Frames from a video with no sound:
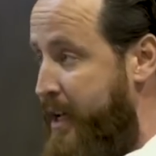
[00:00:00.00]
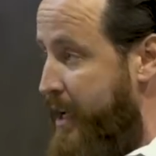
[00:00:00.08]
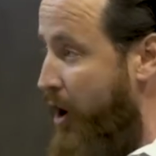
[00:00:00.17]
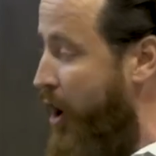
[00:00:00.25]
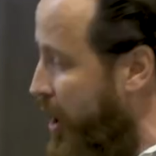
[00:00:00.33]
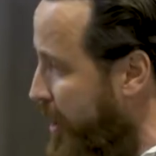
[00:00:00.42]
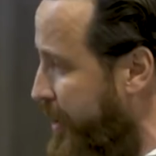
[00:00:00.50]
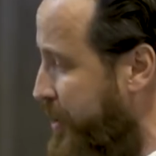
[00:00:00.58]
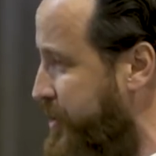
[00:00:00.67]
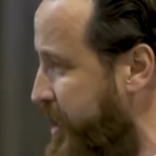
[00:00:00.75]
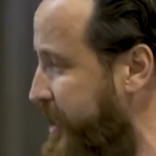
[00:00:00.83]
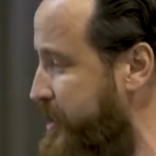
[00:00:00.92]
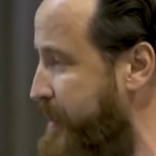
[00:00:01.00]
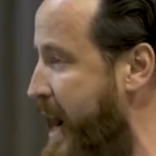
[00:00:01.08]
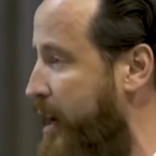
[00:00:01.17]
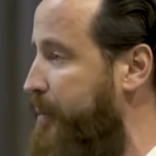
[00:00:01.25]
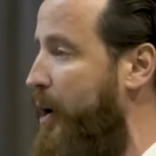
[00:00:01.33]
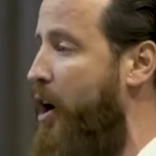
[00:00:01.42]
All of those things
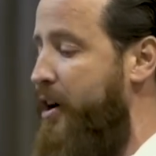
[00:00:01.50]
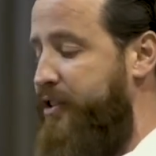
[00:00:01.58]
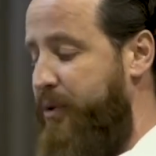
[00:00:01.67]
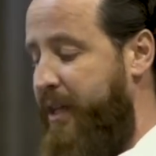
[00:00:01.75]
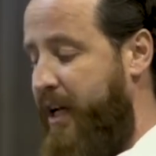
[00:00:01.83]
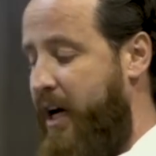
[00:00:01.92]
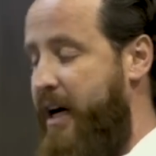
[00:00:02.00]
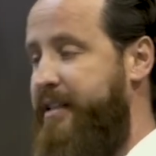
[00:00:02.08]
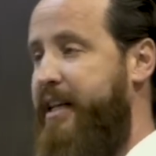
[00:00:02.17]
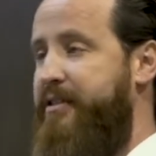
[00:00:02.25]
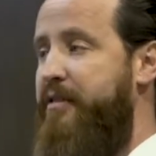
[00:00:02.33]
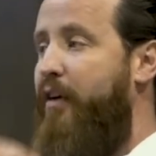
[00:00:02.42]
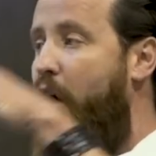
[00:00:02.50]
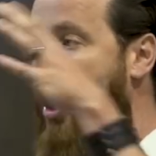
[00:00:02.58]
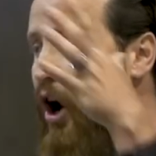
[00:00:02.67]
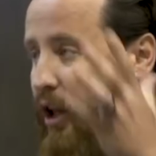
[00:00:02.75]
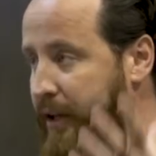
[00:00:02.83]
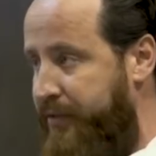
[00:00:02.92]
matter, but also in the context of
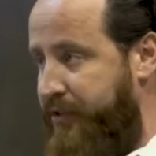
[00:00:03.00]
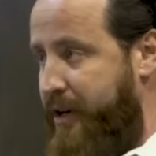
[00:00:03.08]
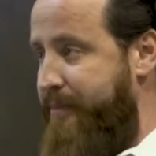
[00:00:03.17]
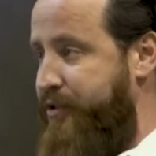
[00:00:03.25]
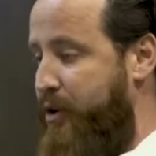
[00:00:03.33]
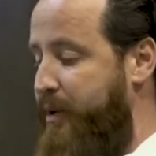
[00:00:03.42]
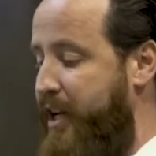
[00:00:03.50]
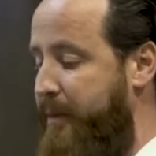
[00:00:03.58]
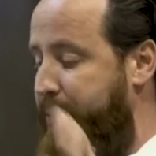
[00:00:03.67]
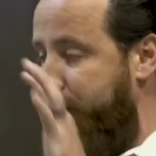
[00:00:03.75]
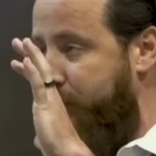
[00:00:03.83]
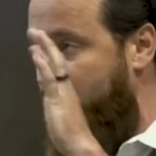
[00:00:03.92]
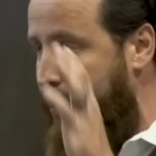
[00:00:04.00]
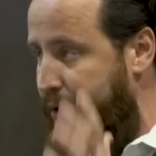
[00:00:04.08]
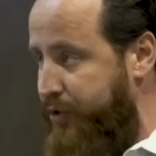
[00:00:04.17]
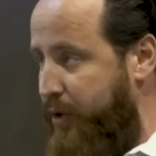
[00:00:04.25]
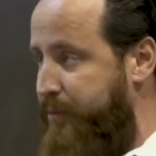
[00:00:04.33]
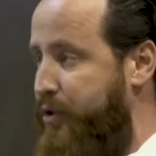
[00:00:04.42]
all of Scripture. We need to put Total
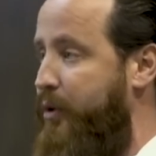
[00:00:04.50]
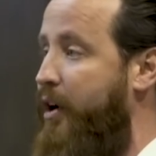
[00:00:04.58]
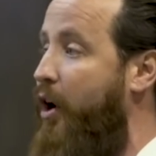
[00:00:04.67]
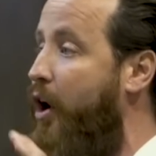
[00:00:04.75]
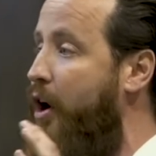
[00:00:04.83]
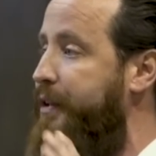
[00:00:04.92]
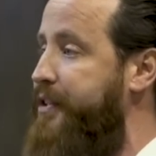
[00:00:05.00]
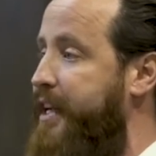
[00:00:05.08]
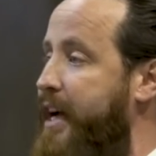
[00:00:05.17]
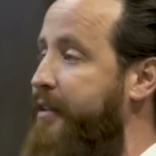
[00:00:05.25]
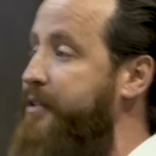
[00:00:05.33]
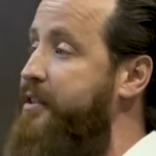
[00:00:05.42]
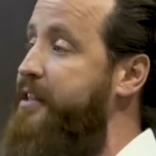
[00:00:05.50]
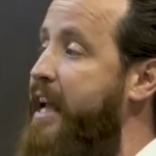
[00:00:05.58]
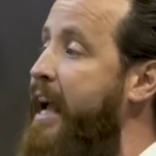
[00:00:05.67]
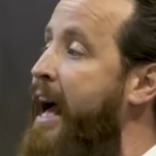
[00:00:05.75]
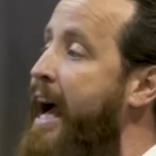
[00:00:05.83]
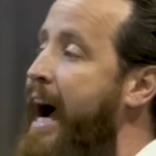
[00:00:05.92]
Scriptura all together to
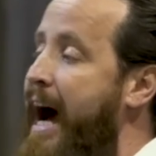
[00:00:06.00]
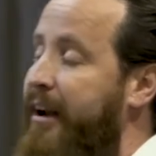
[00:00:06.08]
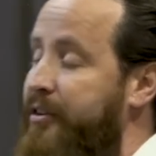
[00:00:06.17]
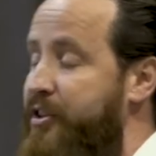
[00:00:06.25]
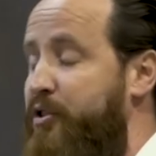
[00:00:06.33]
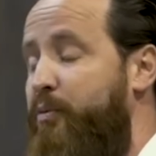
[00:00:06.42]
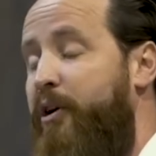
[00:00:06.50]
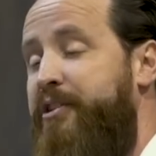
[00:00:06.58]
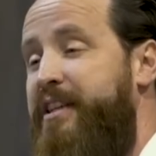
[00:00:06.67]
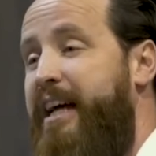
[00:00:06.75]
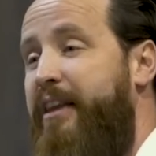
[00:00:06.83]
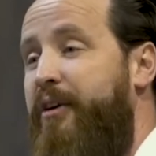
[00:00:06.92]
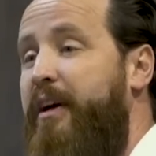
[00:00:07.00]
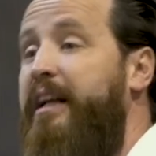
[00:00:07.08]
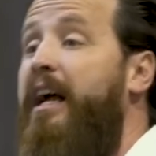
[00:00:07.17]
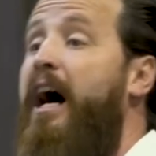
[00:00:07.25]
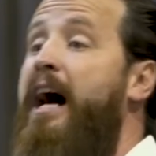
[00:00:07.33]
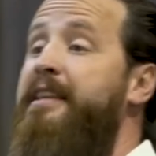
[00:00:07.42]
say, how does this work together in
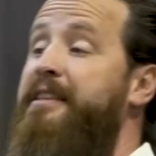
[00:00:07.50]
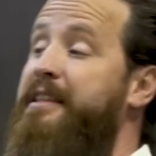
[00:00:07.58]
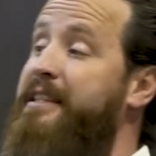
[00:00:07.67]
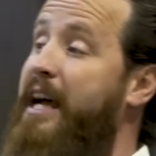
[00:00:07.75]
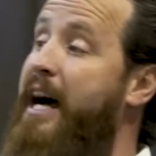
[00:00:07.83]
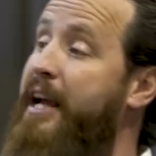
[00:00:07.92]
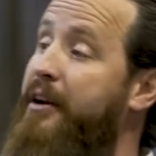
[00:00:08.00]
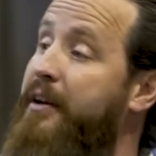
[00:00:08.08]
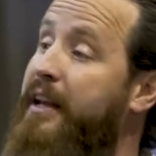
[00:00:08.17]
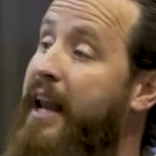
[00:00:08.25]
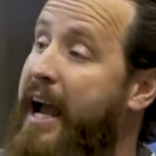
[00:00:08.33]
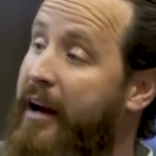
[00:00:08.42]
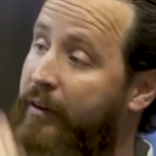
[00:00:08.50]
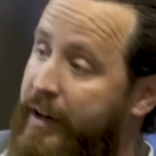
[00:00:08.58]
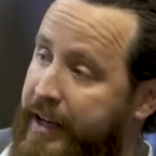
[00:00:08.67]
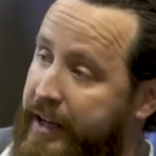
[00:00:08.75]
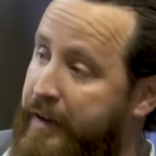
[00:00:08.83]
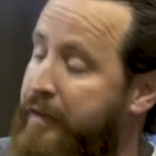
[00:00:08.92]
God's entire
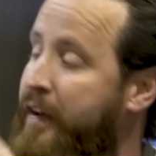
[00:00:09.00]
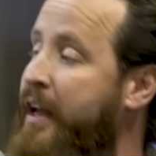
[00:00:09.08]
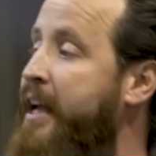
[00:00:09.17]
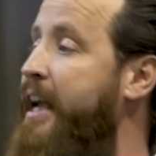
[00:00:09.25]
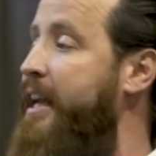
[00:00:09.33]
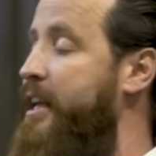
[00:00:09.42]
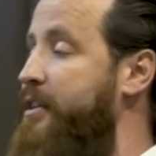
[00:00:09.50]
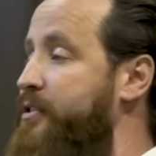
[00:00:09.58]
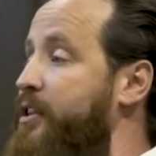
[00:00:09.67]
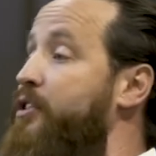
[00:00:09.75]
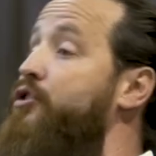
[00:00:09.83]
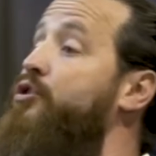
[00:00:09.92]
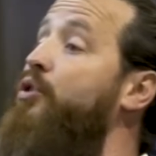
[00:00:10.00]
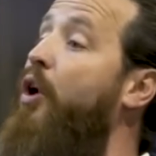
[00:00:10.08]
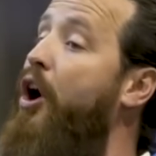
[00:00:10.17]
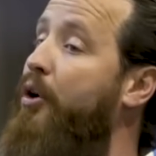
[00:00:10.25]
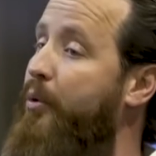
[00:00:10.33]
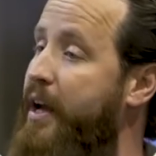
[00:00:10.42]
narrative, in His
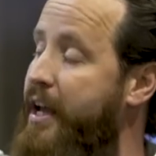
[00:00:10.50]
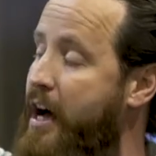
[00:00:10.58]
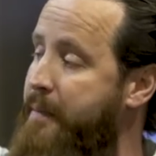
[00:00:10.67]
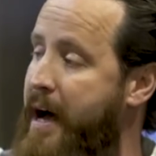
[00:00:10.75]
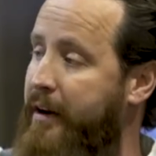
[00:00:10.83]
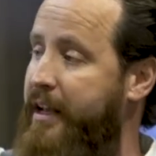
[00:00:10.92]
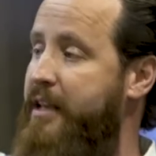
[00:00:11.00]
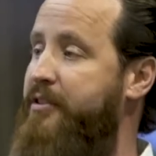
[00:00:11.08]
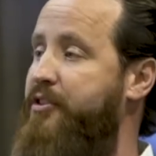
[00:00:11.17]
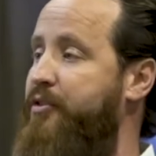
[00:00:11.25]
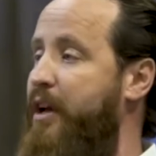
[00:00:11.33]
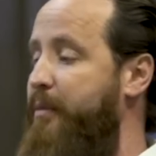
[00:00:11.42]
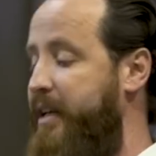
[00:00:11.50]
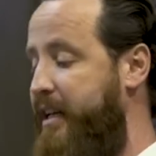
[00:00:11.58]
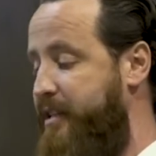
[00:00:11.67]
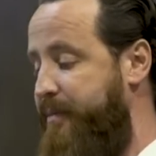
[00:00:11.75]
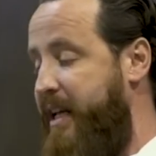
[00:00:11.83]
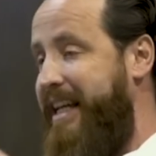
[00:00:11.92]
story about history? We
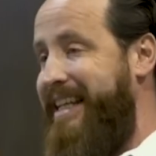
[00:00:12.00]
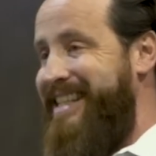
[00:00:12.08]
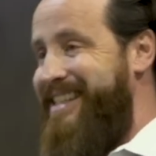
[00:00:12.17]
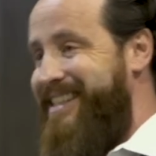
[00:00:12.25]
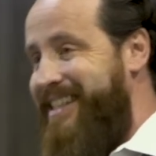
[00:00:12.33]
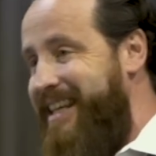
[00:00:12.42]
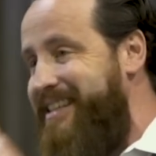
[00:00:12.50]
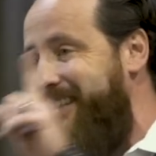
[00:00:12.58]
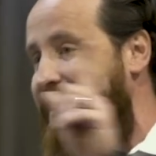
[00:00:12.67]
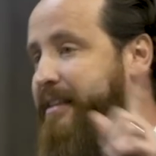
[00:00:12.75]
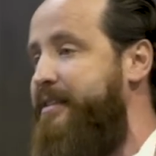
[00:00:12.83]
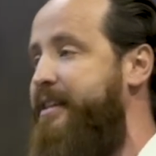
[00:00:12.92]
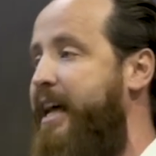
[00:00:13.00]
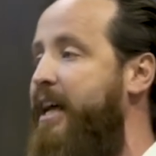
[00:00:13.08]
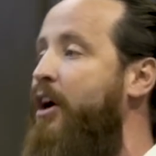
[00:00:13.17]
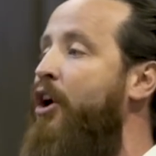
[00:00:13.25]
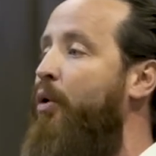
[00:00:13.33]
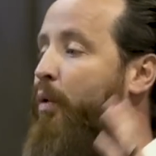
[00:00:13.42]
need to be consistent and say,
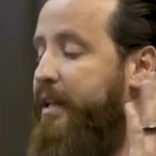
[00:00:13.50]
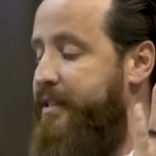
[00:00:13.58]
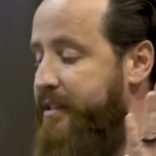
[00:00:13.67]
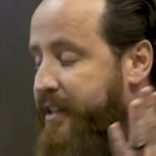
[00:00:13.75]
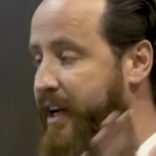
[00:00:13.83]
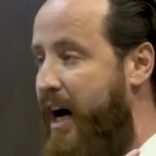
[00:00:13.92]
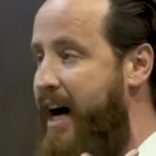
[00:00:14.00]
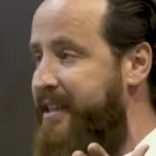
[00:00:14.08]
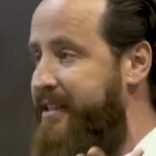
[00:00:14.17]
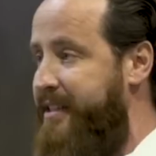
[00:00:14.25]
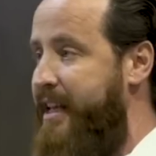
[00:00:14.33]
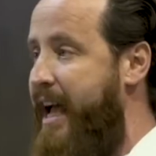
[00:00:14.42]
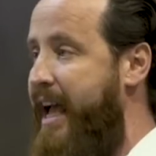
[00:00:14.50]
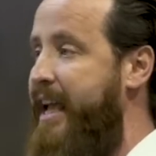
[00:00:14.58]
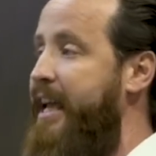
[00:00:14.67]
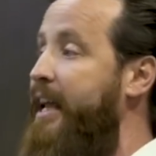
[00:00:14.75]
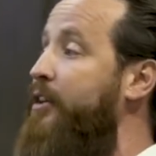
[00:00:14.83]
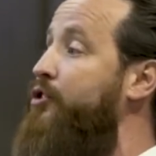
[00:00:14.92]
what does God say
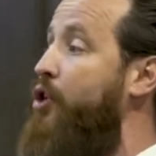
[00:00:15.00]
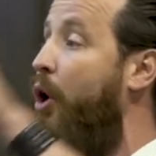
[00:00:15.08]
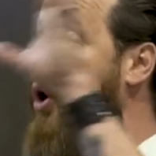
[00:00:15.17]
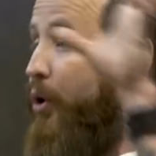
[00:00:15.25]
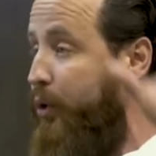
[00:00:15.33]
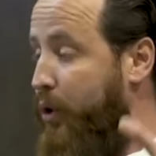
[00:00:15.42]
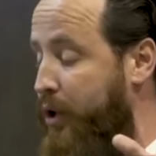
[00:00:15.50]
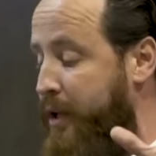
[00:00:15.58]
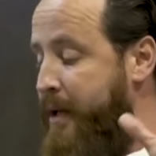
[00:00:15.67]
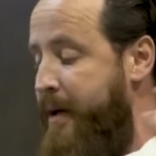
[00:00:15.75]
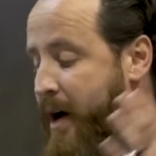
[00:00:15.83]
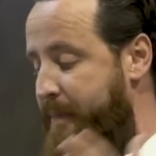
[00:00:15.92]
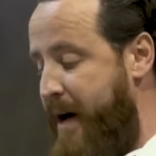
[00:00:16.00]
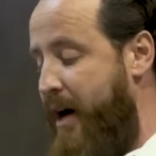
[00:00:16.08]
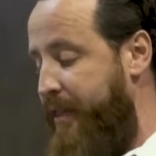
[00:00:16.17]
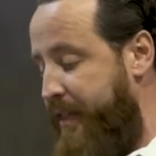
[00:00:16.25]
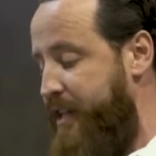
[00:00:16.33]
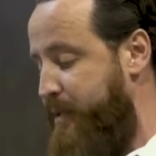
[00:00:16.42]
in total
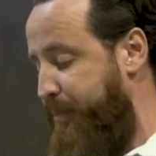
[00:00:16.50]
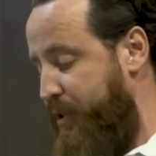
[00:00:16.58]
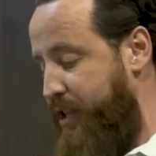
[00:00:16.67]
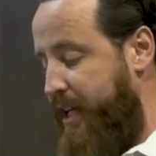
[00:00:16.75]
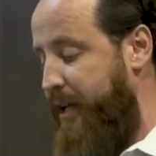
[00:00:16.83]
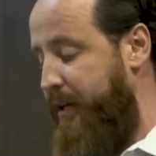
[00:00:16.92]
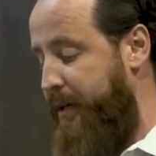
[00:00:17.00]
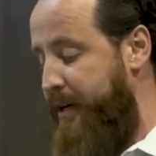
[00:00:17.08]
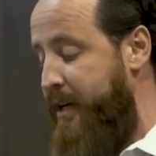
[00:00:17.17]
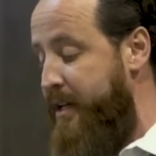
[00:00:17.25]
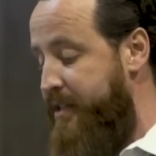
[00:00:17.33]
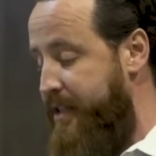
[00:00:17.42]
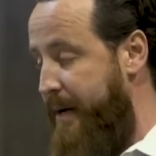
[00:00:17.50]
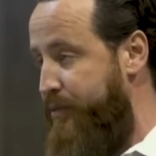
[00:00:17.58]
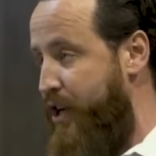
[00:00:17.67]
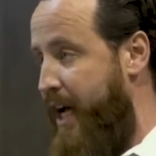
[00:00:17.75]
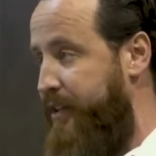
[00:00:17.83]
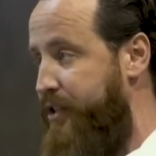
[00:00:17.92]
about this particular
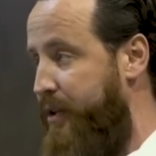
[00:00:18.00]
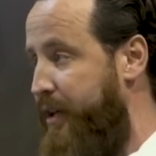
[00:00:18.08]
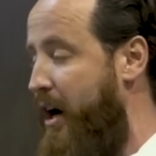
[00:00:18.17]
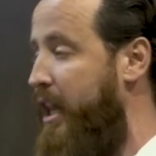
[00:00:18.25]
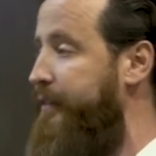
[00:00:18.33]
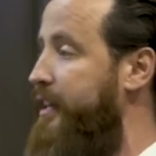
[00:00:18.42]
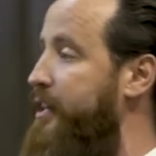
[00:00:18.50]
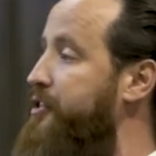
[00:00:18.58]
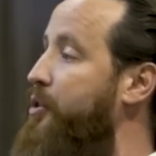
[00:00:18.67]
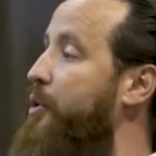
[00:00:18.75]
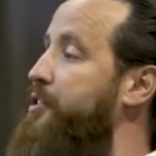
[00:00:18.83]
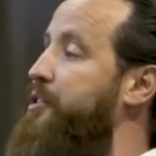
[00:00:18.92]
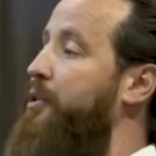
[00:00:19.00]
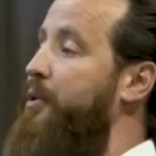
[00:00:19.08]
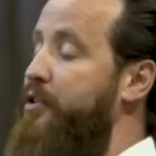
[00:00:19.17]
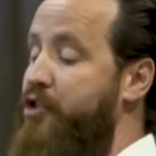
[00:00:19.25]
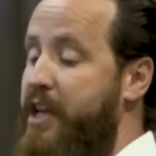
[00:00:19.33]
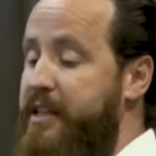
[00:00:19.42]
subject? So the Olivet Discourse, the
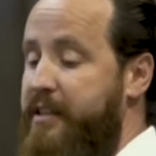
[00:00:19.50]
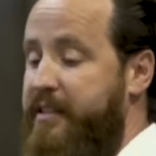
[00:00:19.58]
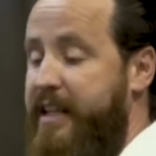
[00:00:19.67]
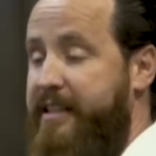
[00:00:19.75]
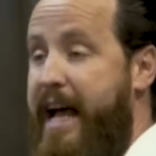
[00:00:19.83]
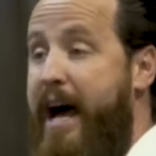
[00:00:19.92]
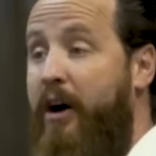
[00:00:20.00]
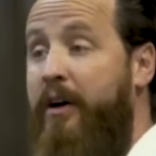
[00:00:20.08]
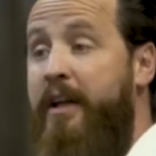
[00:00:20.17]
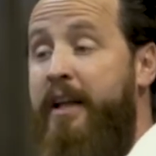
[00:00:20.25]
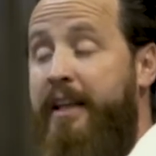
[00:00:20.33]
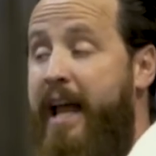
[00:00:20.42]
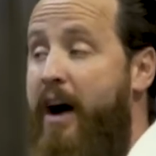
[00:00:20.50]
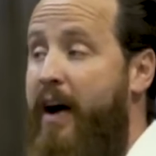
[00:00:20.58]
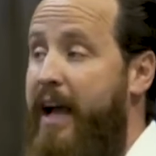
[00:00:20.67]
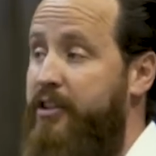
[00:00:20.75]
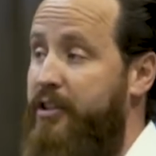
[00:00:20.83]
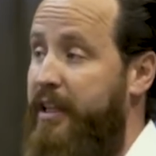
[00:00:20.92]
Lord Jesus has now
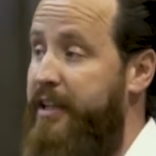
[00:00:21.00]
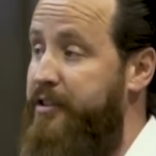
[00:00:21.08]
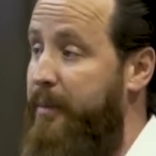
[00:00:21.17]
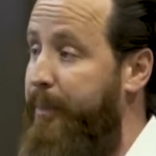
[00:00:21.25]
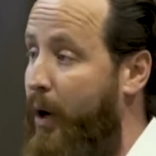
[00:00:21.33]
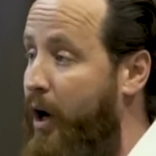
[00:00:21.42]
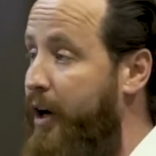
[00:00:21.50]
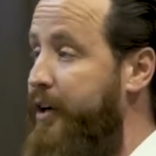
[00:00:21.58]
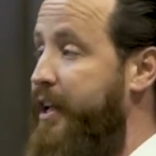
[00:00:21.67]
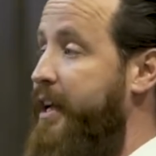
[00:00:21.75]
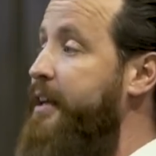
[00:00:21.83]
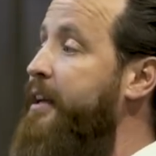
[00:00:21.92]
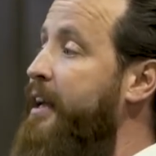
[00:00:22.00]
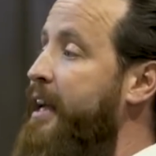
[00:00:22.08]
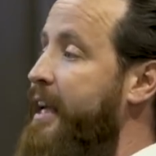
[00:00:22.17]
actually departed.